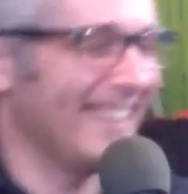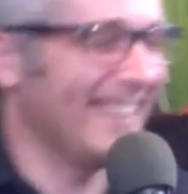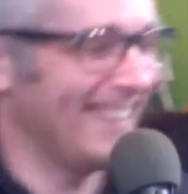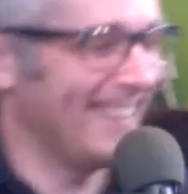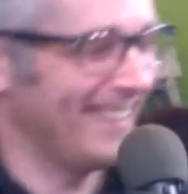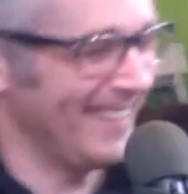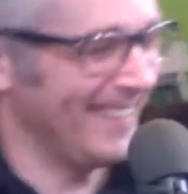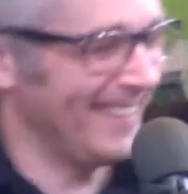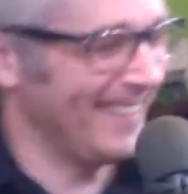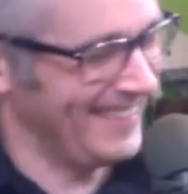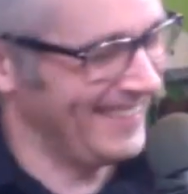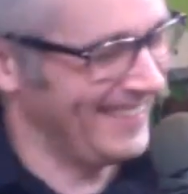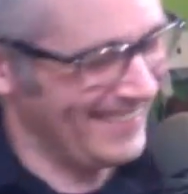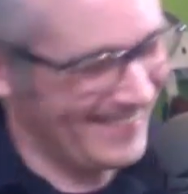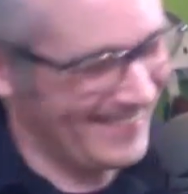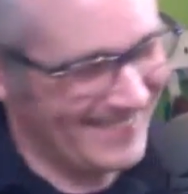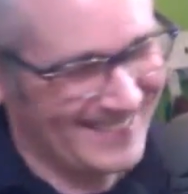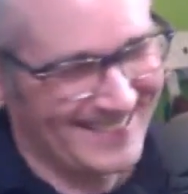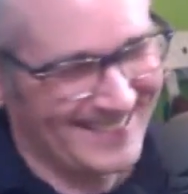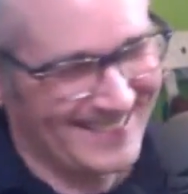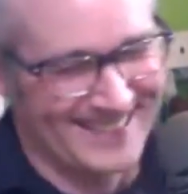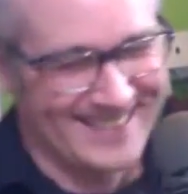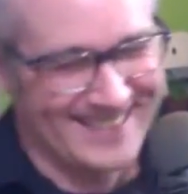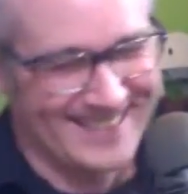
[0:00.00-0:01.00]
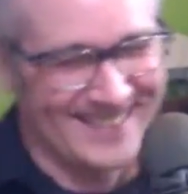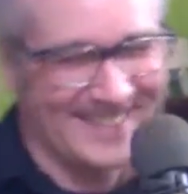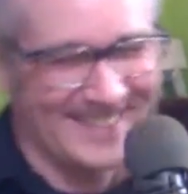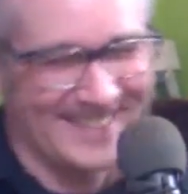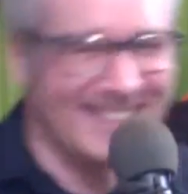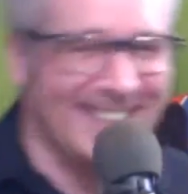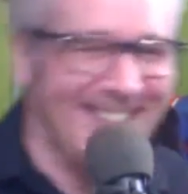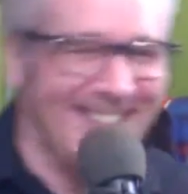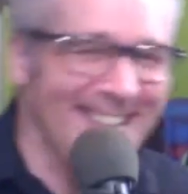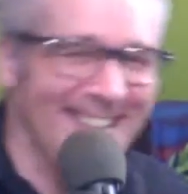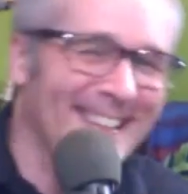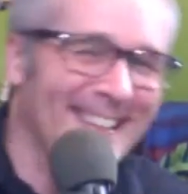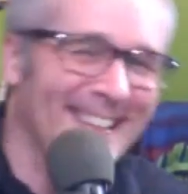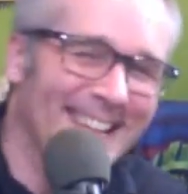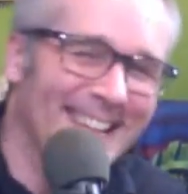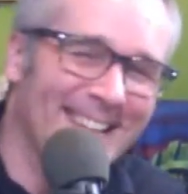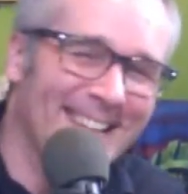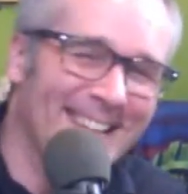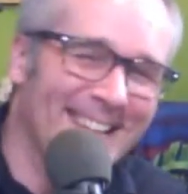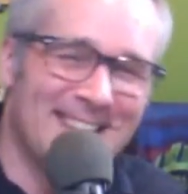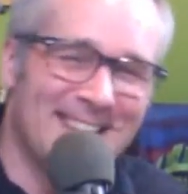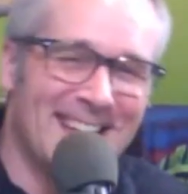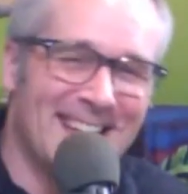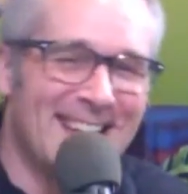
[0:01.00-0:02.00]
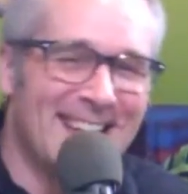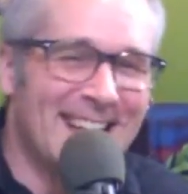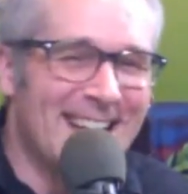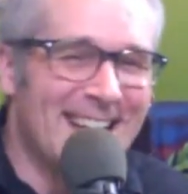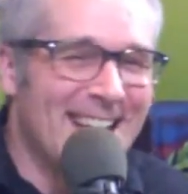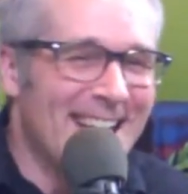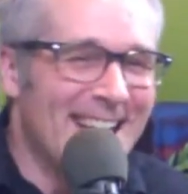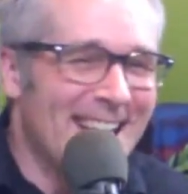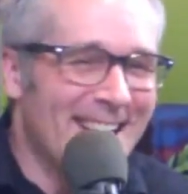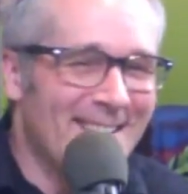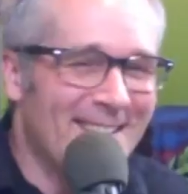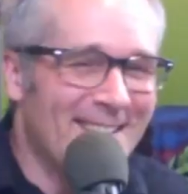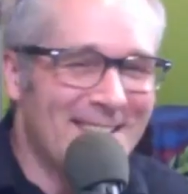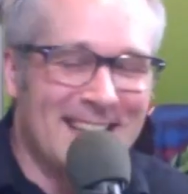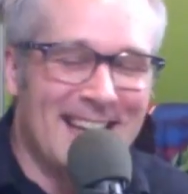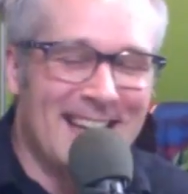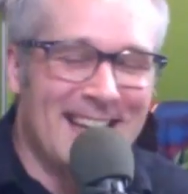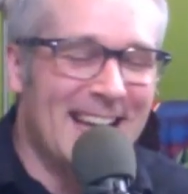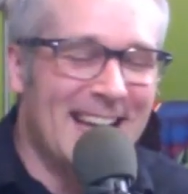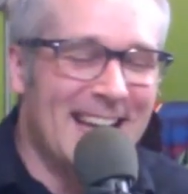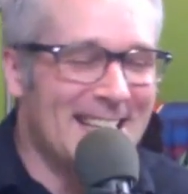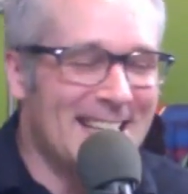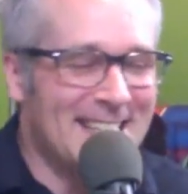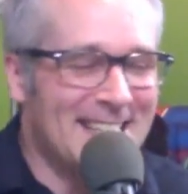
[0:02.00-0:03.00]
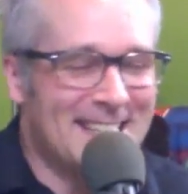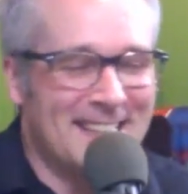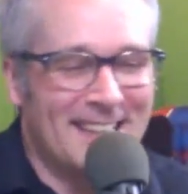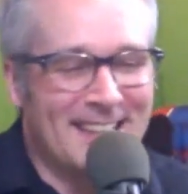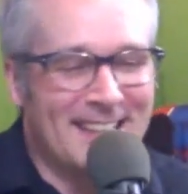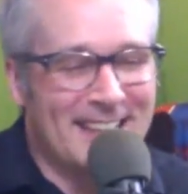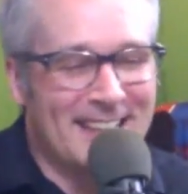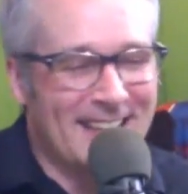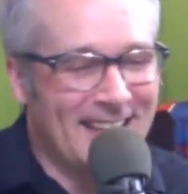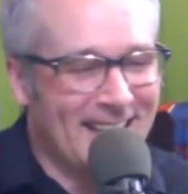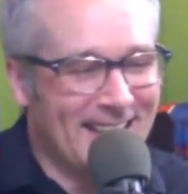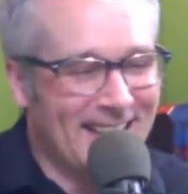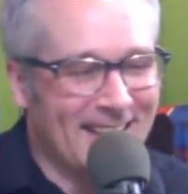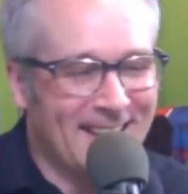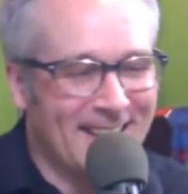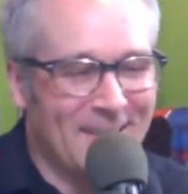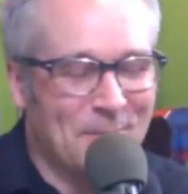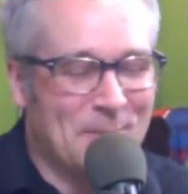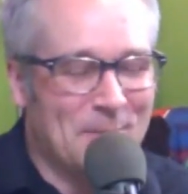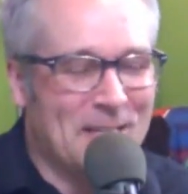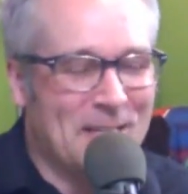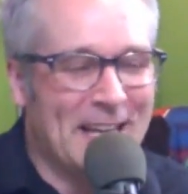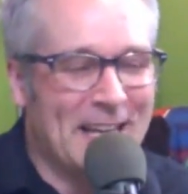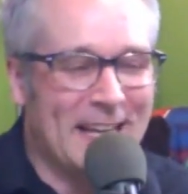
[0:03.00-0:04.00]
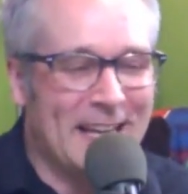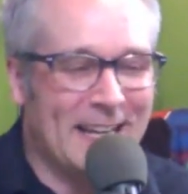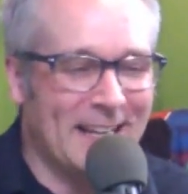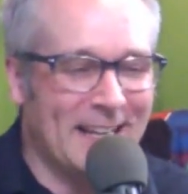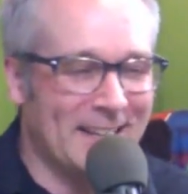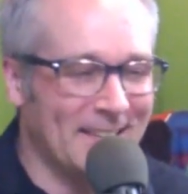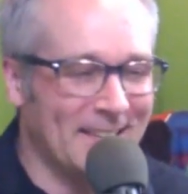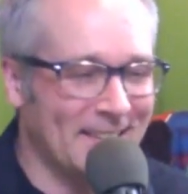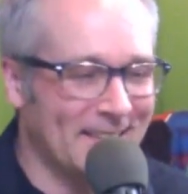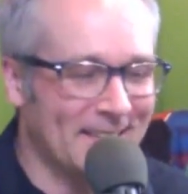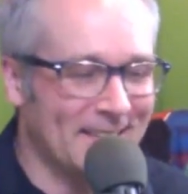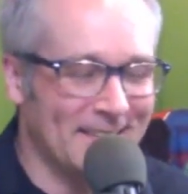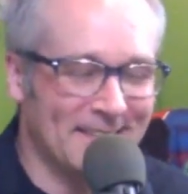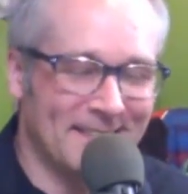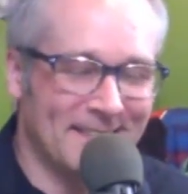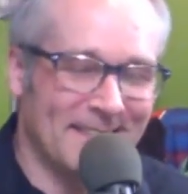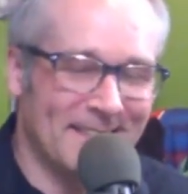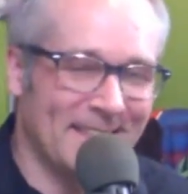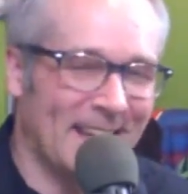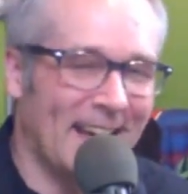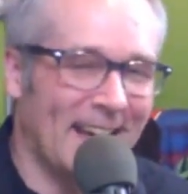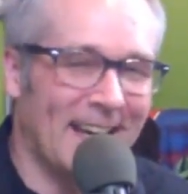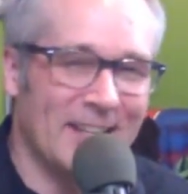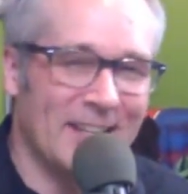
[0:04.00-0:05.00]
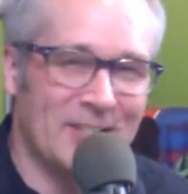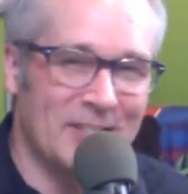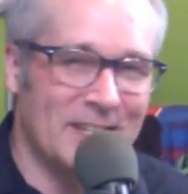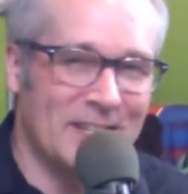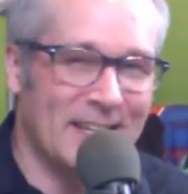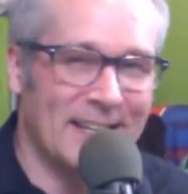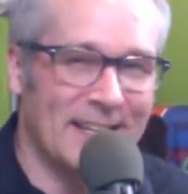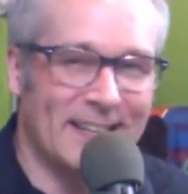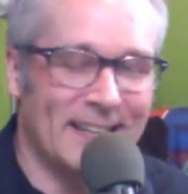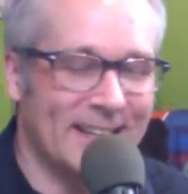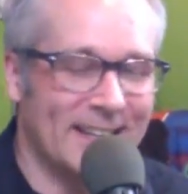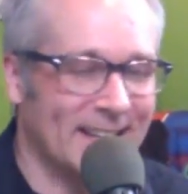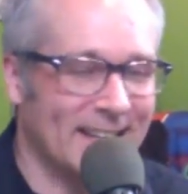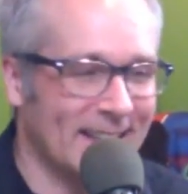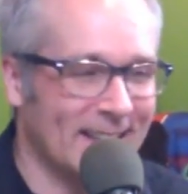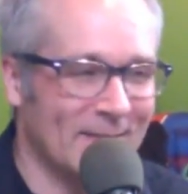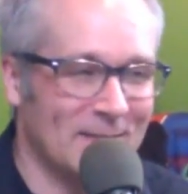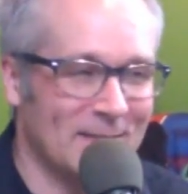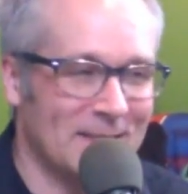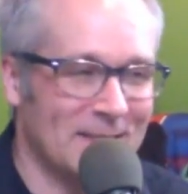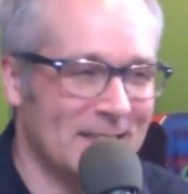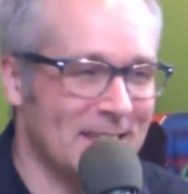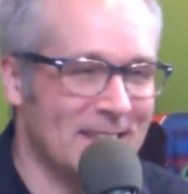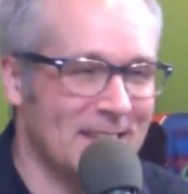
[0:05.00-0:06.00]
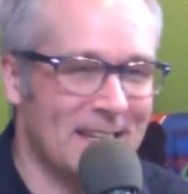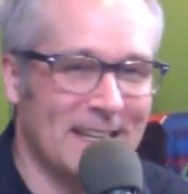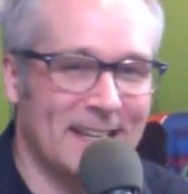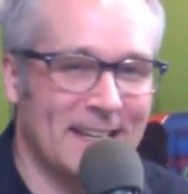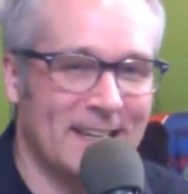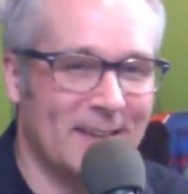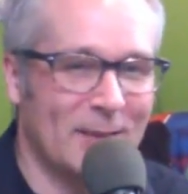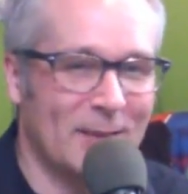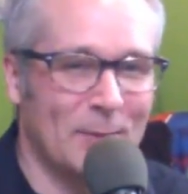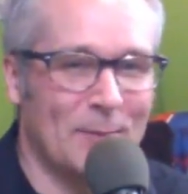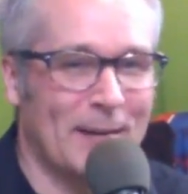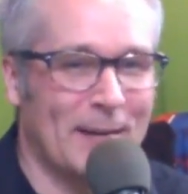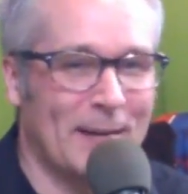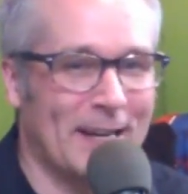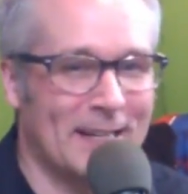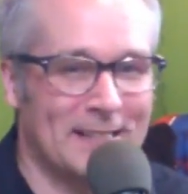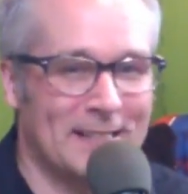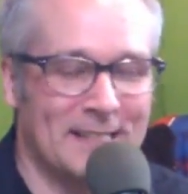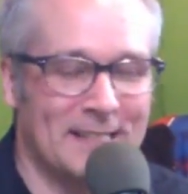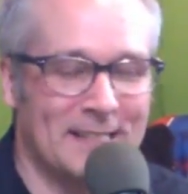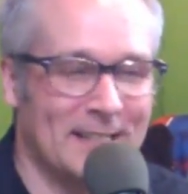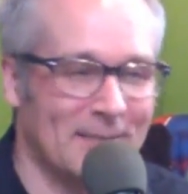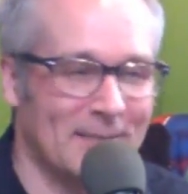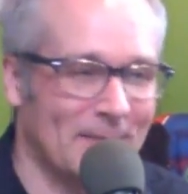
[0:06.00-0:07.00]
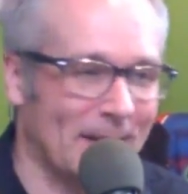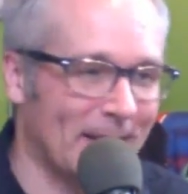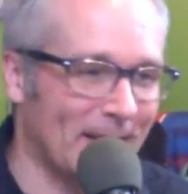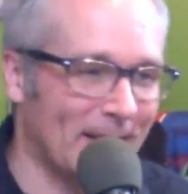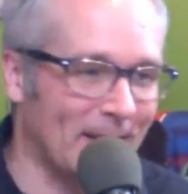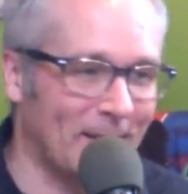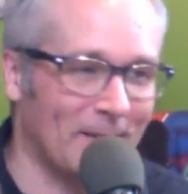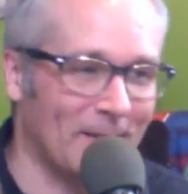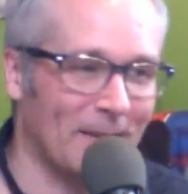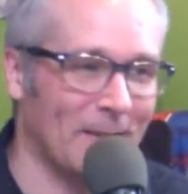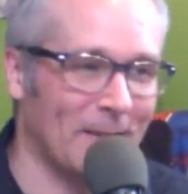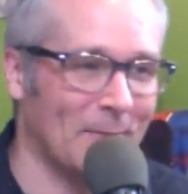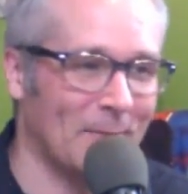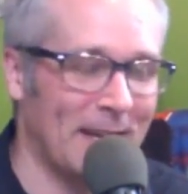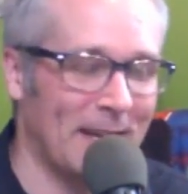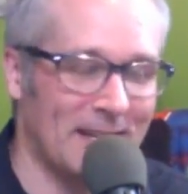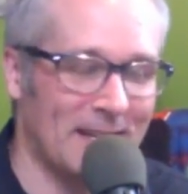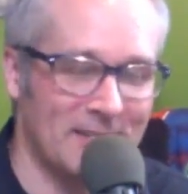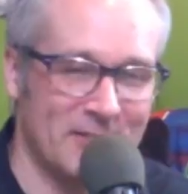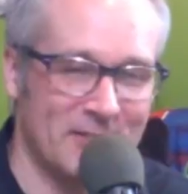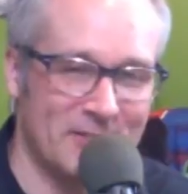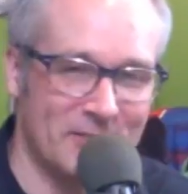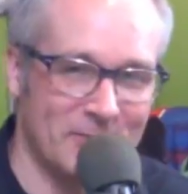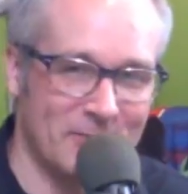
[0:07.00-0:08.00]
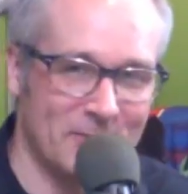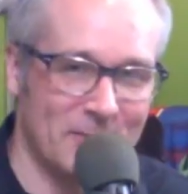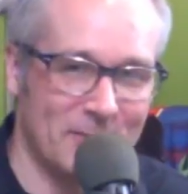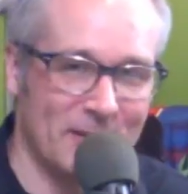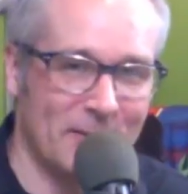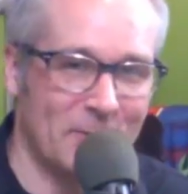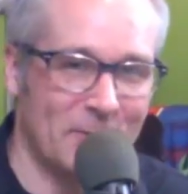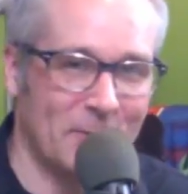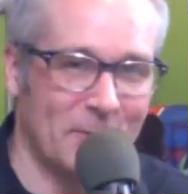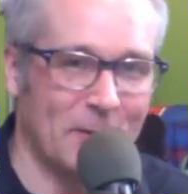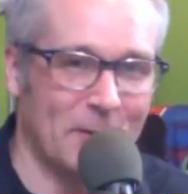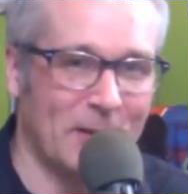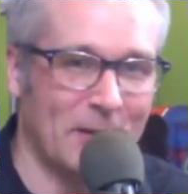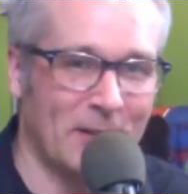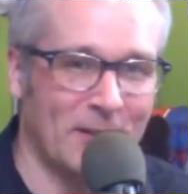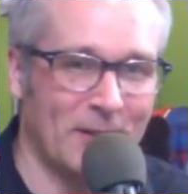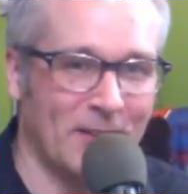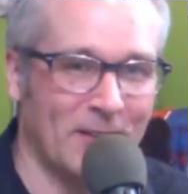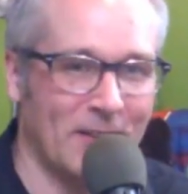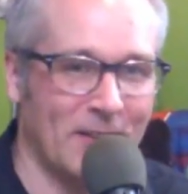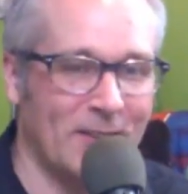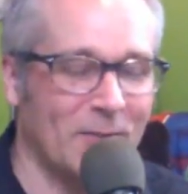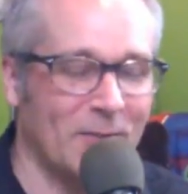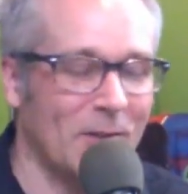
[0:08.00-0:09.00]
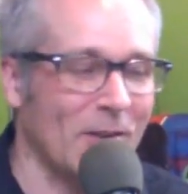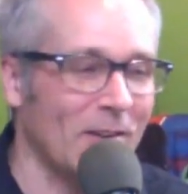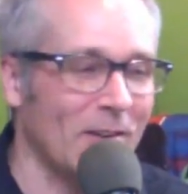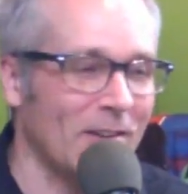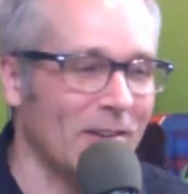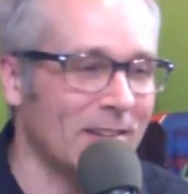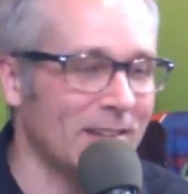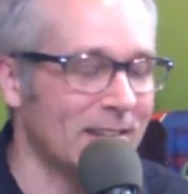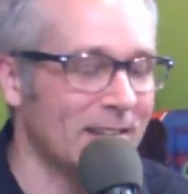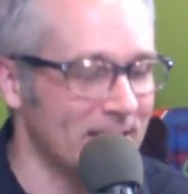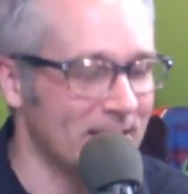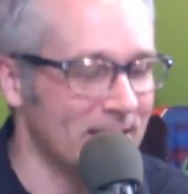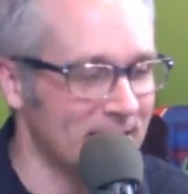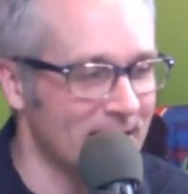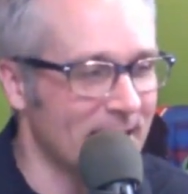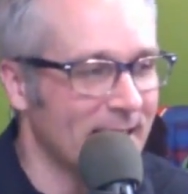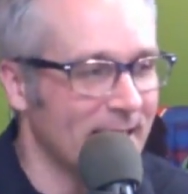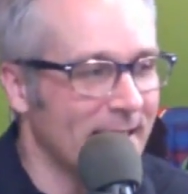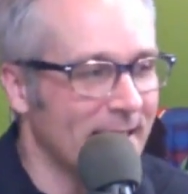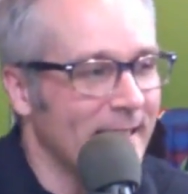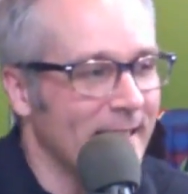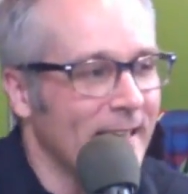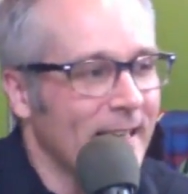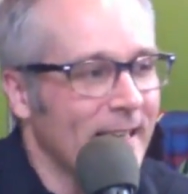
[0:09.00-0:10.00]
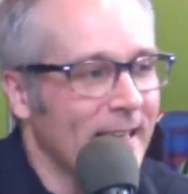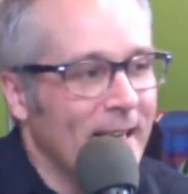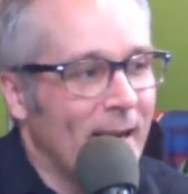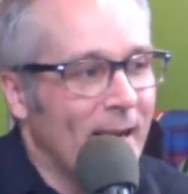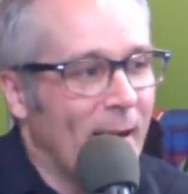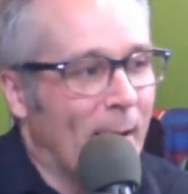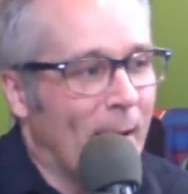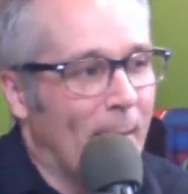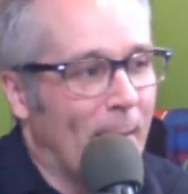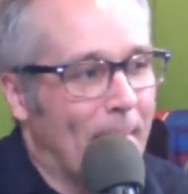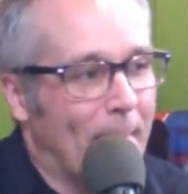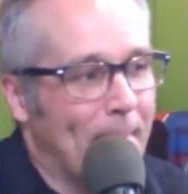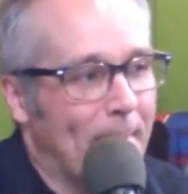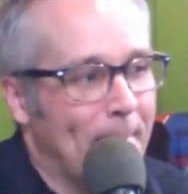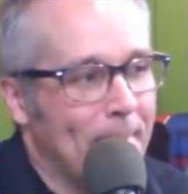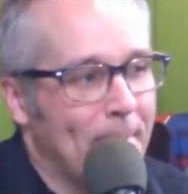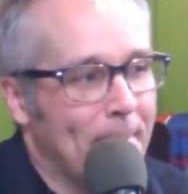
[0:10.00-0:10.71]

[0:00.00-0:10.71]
cookout. it was a it was a hastily obtained hashtag. I think it was decided in the back seat of my car. Like passengers were like, "What are we gonna call it? We'll call it this." Um,